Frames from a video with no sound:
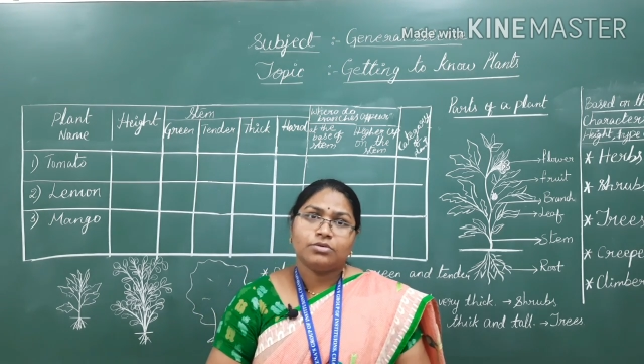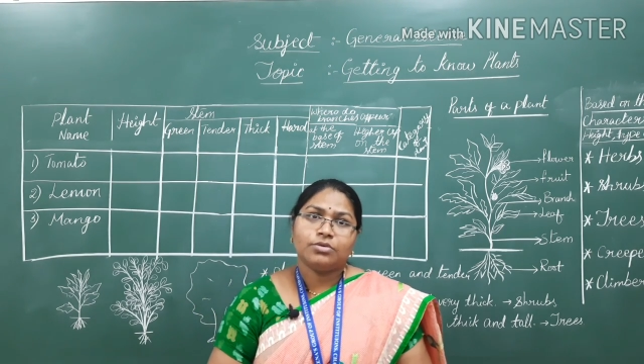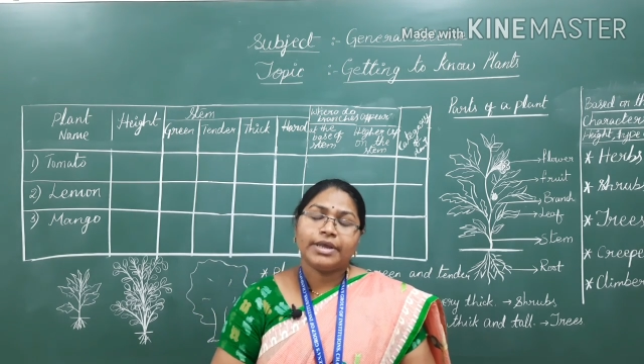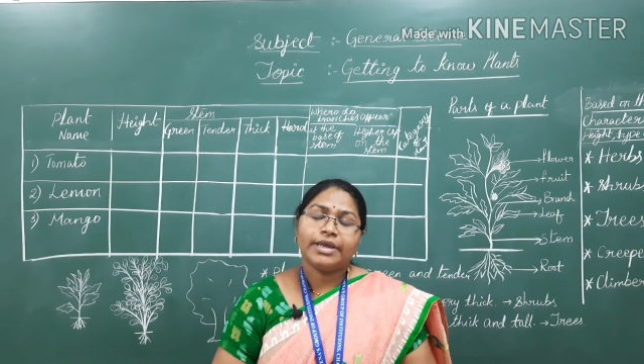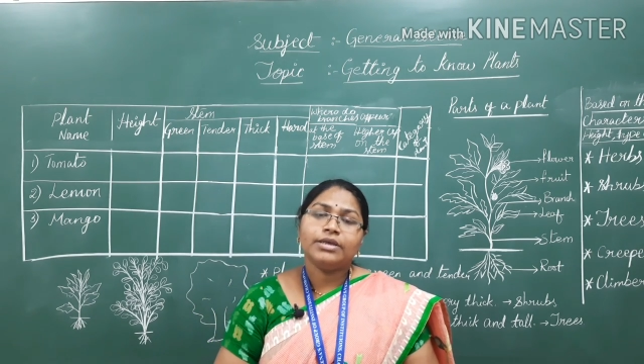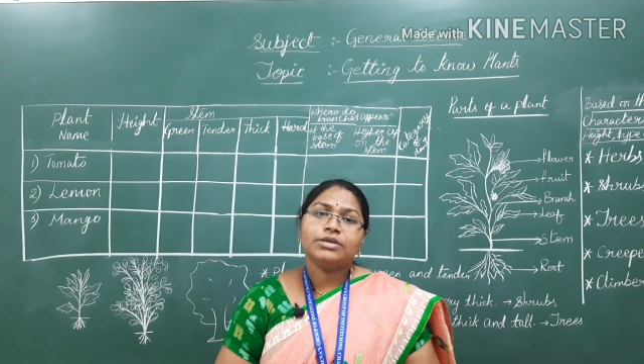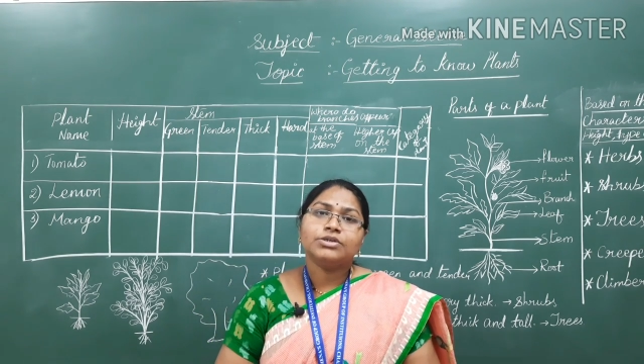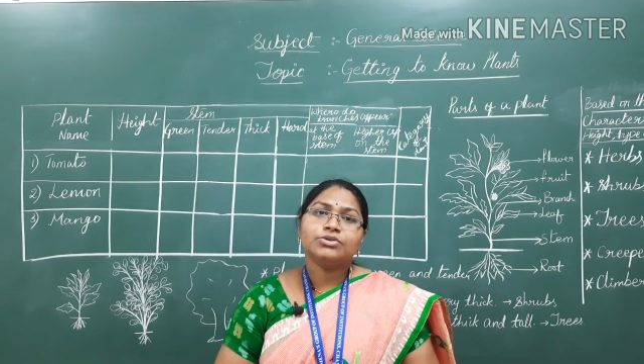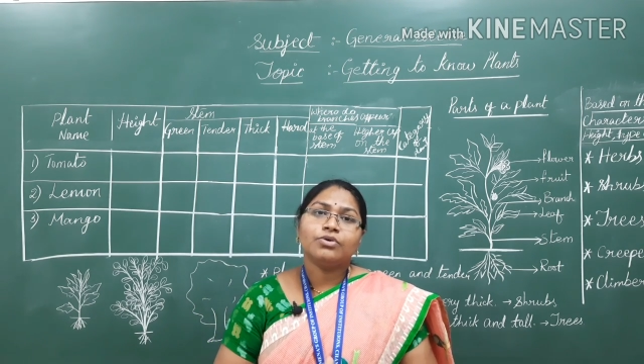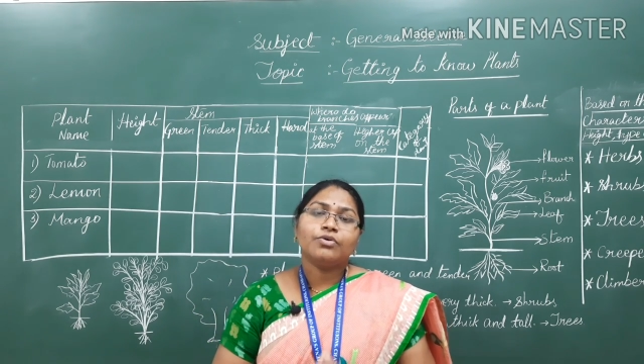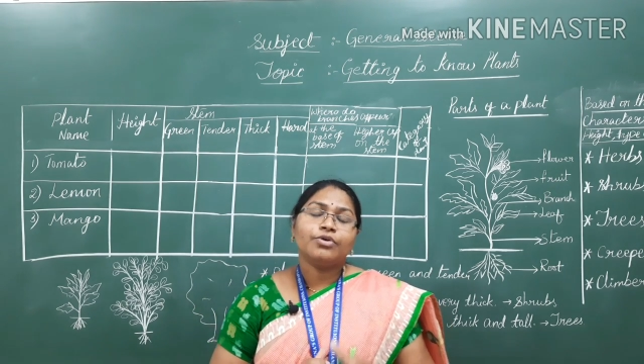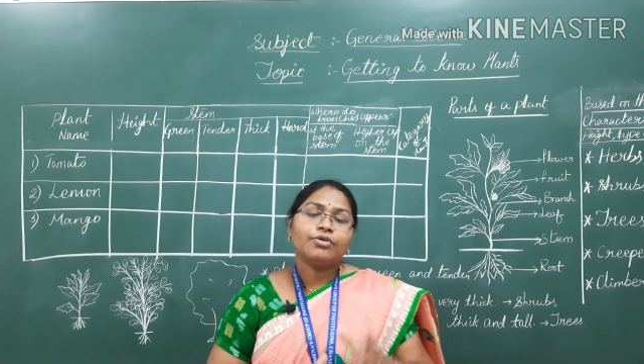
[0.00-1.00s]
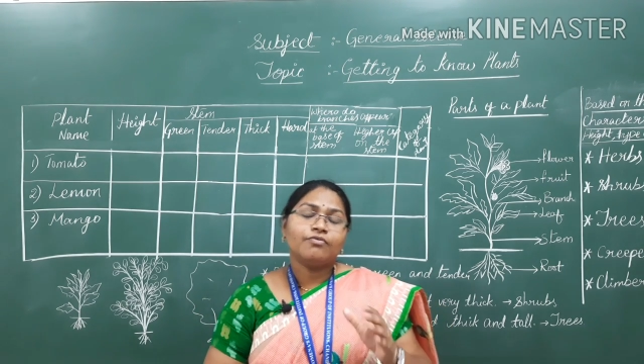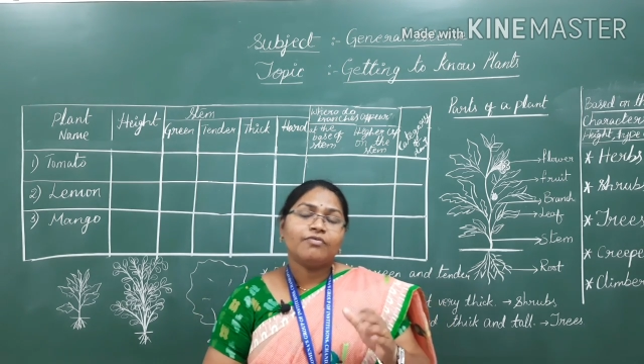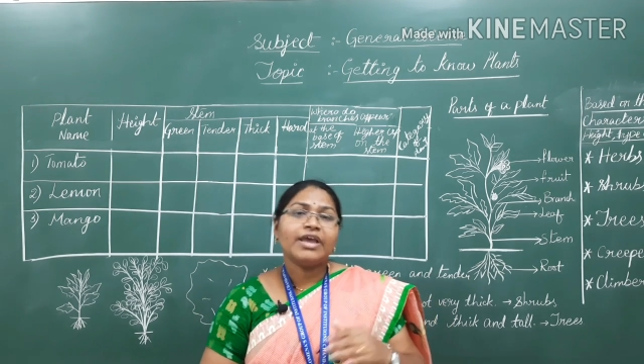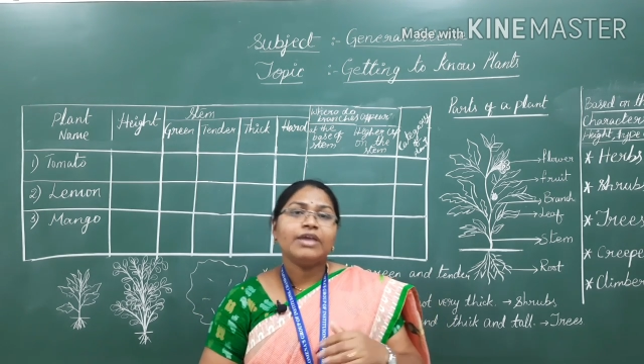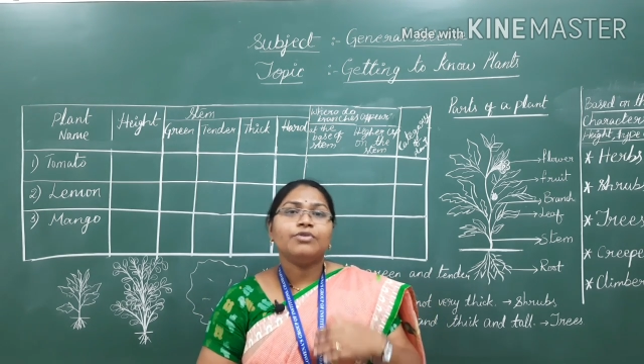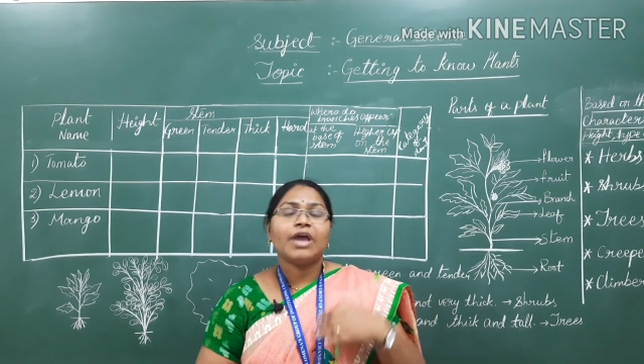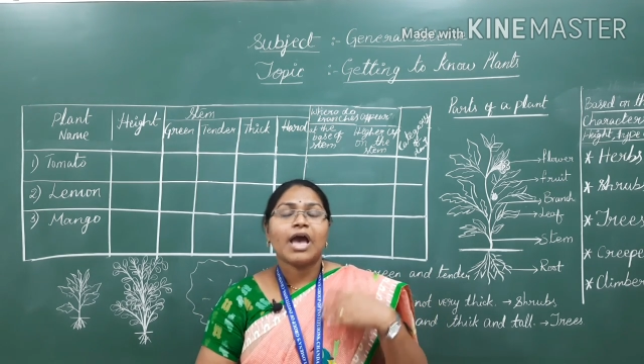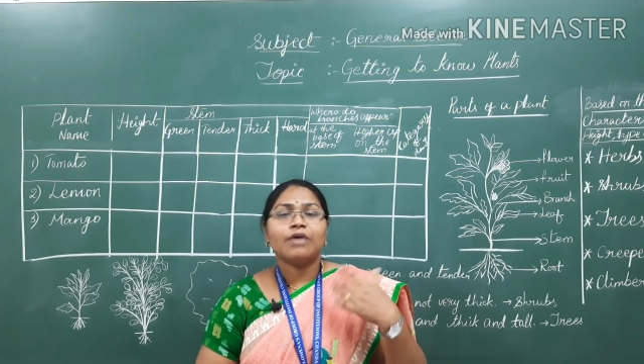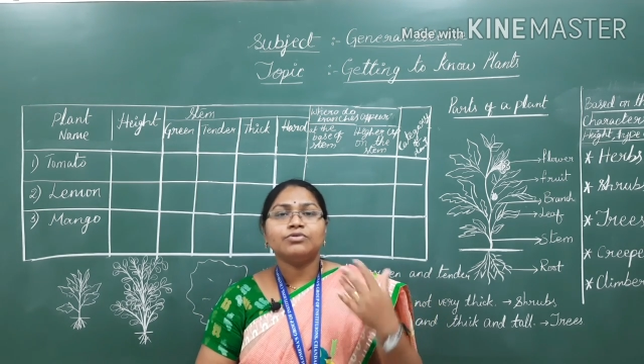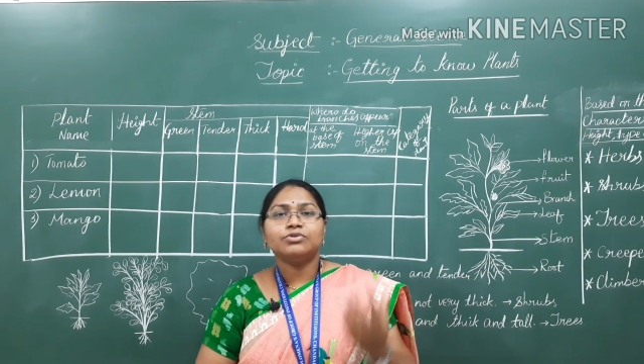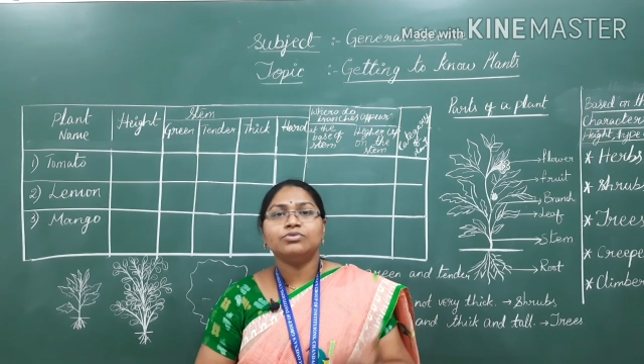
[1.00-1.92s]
Okay, so why we have